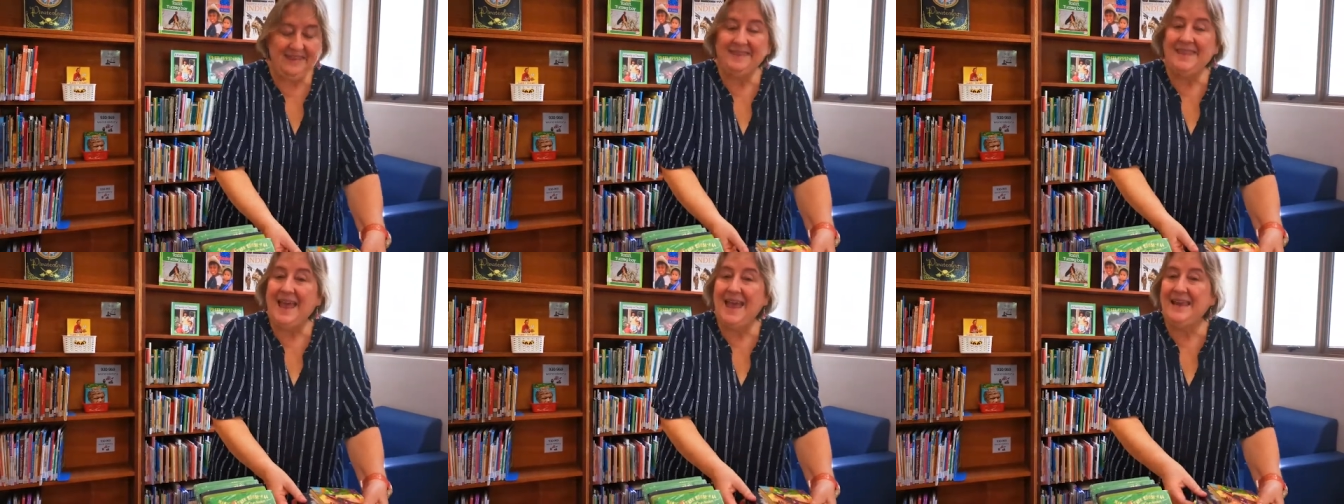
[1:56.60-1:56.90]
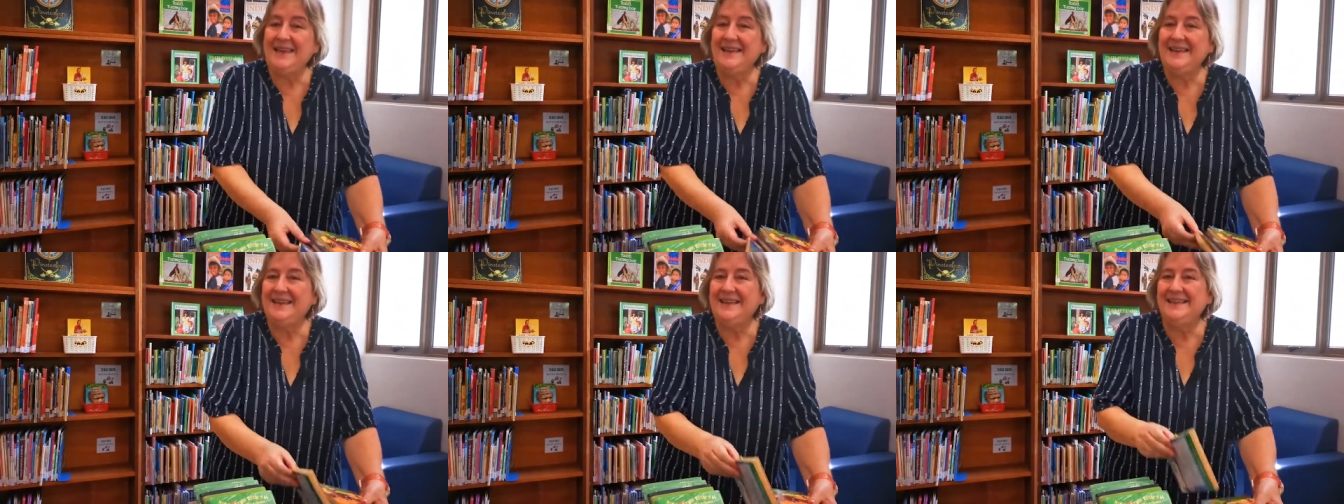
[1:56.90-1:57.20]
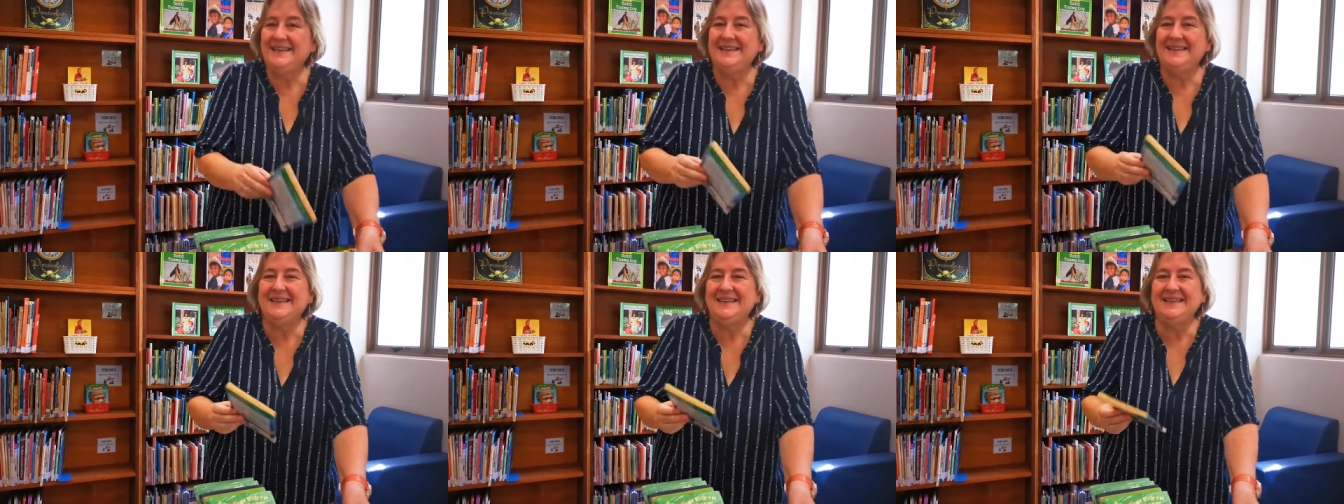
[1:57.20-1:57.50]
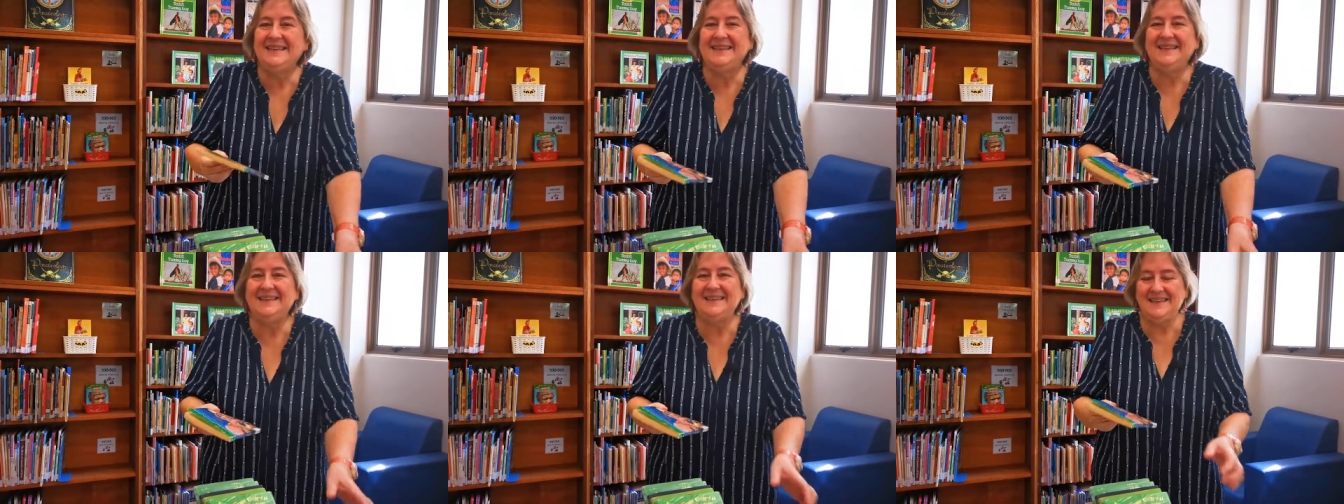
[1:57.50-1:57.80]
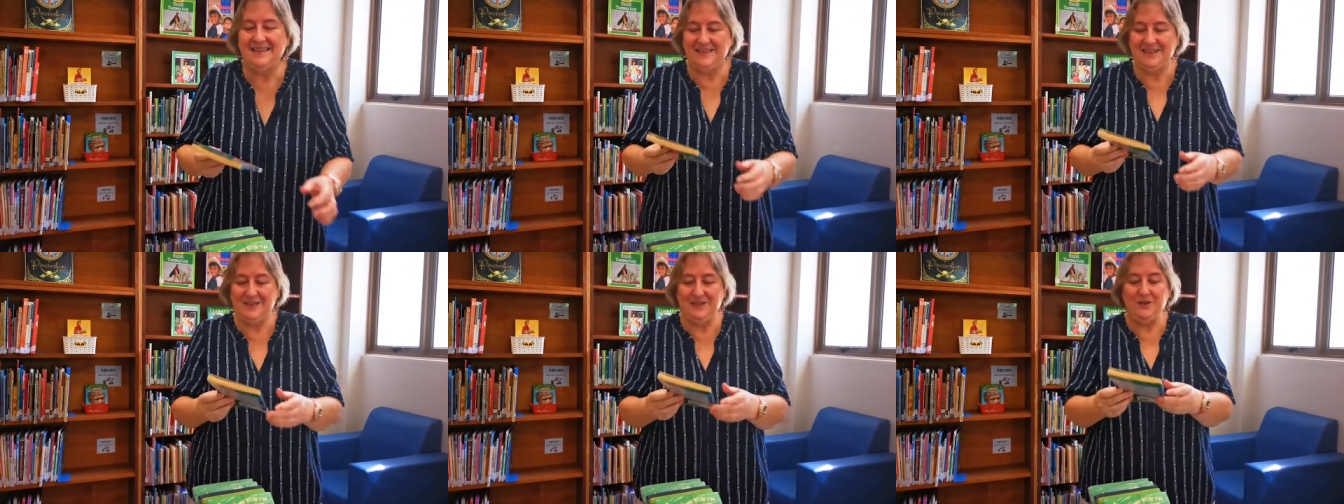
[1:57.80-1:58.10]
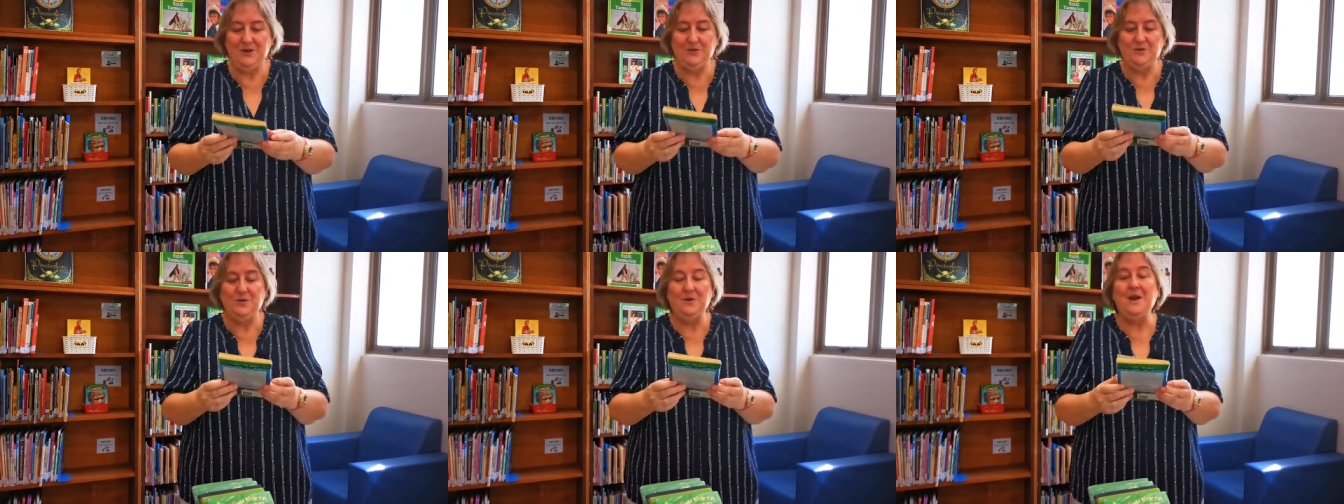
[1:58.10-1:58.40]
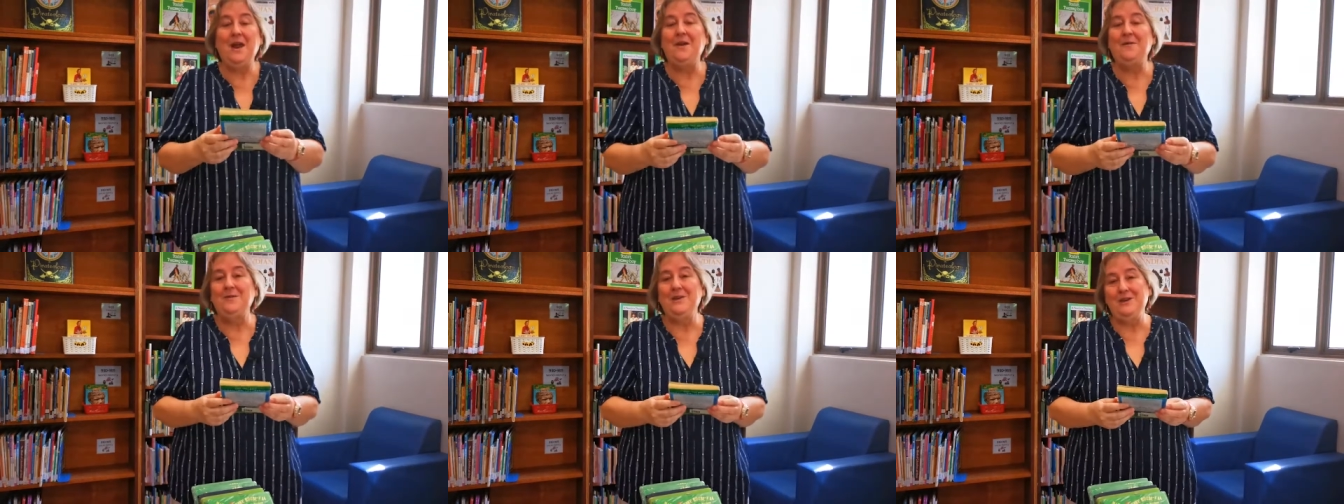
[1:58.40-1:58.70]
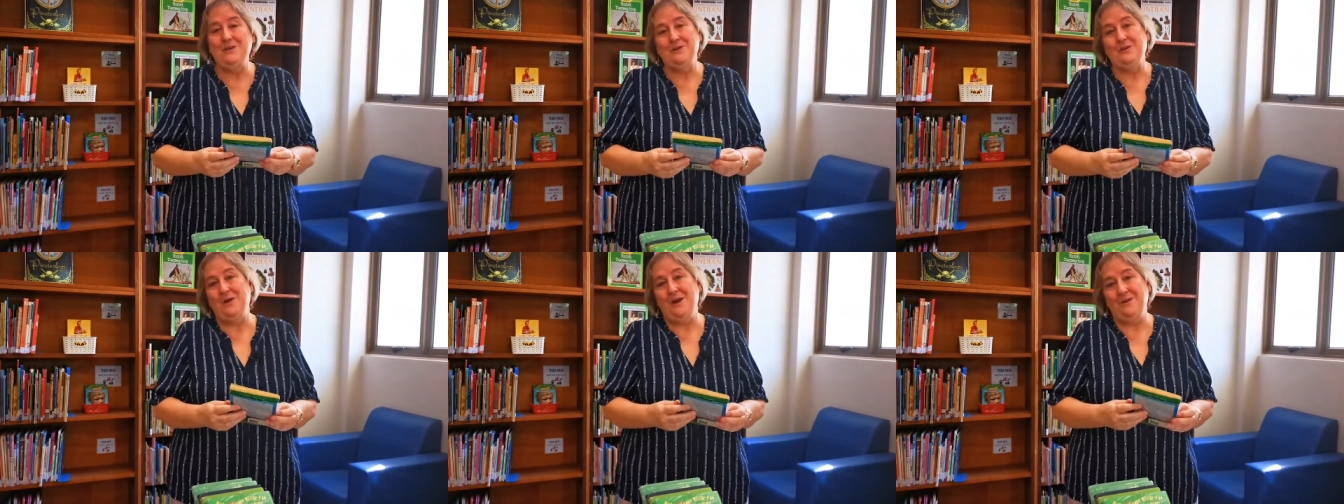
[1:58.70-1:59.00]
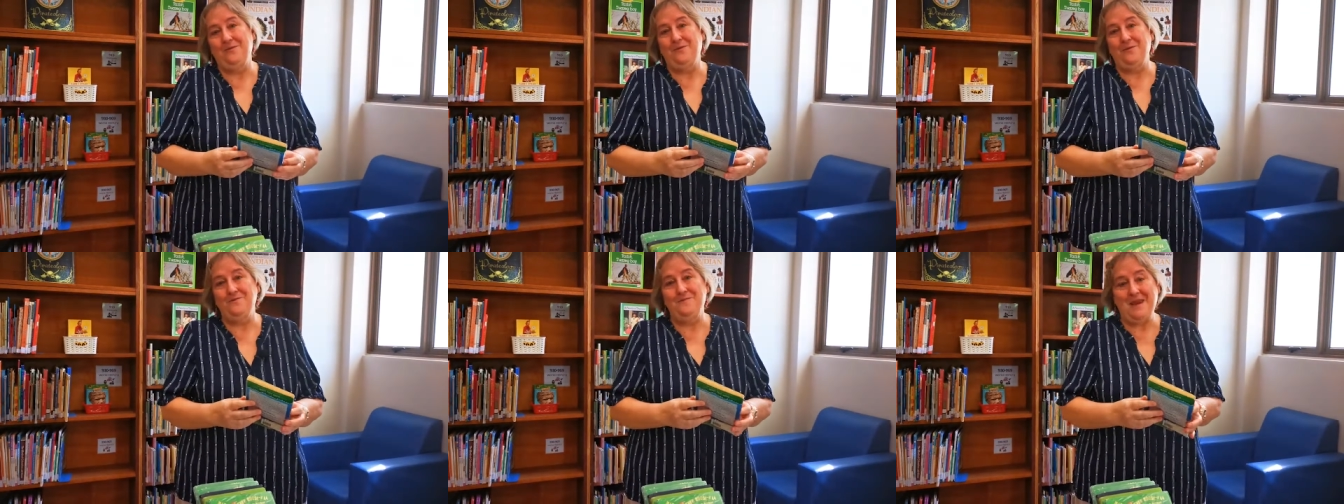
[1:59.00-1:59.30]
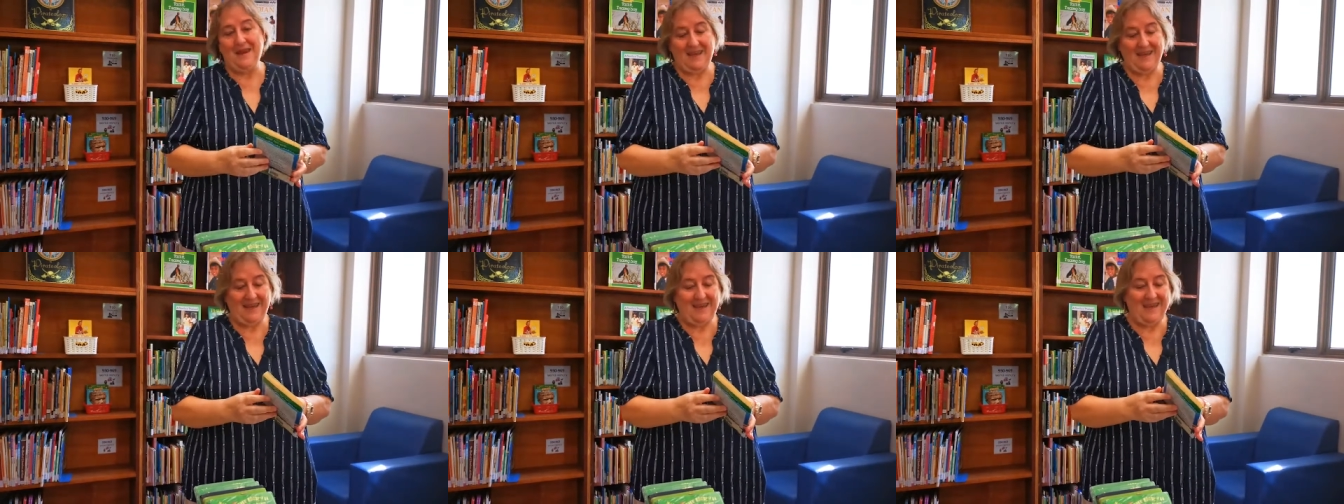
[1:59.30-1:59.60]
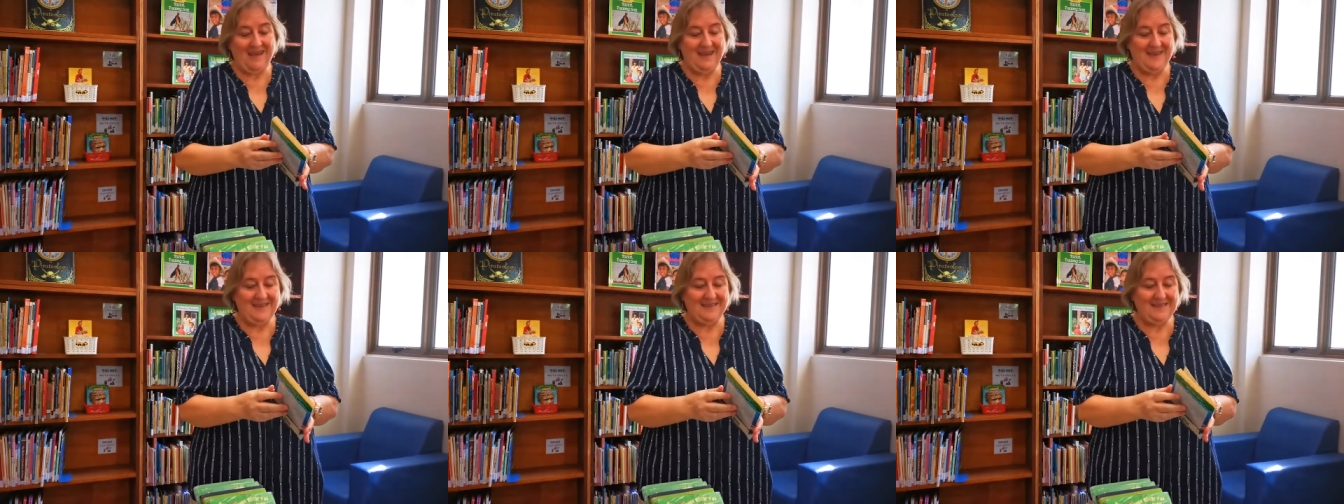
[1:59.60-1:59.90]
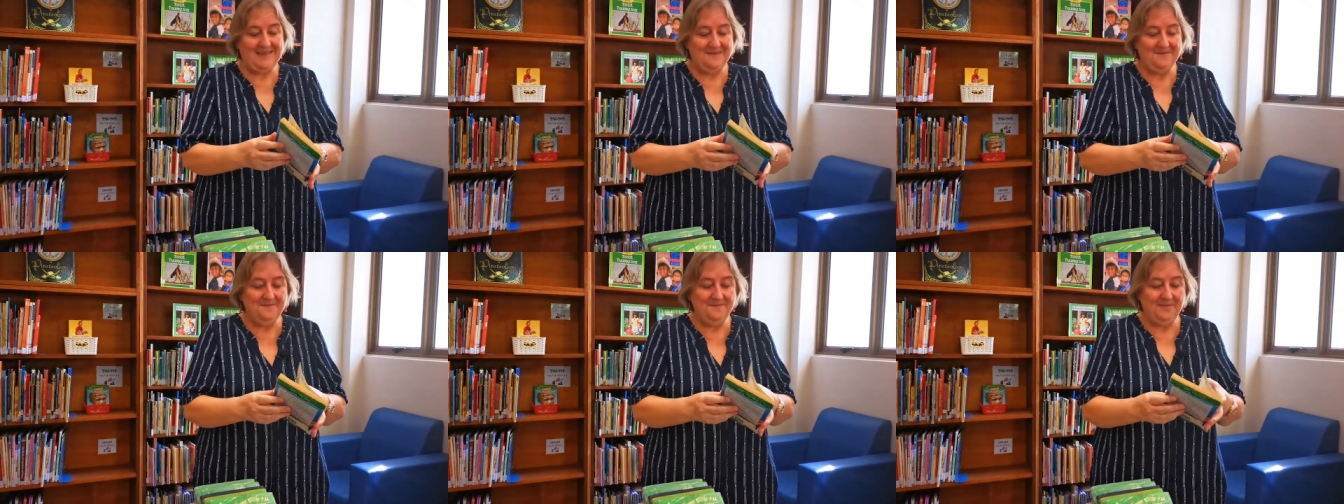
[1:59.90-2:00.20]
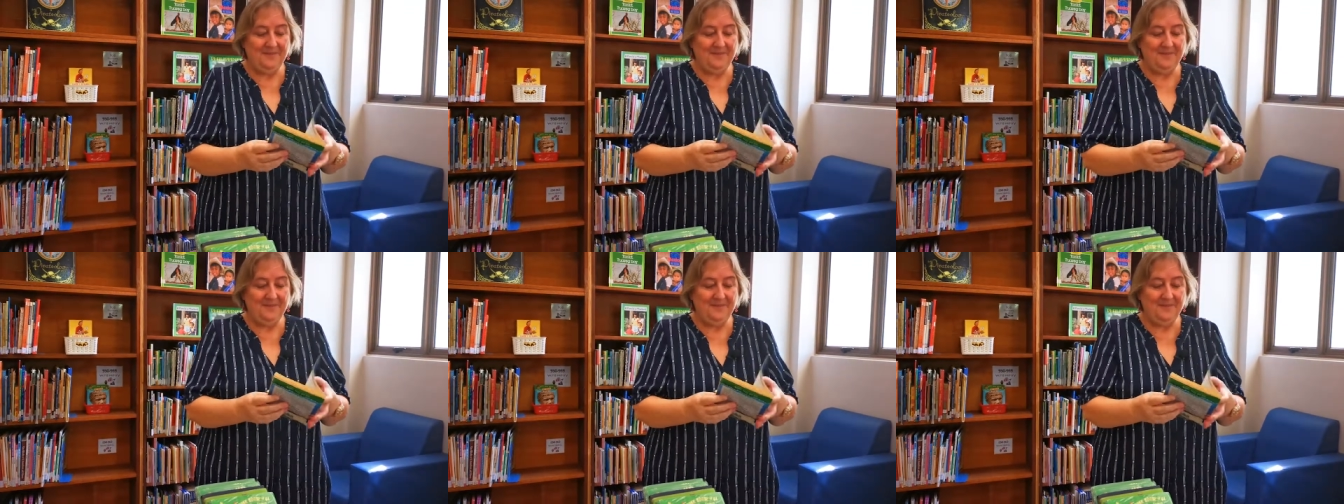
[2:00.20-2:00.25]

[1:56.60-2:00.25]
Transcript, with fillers: that children have enjoyed for many years.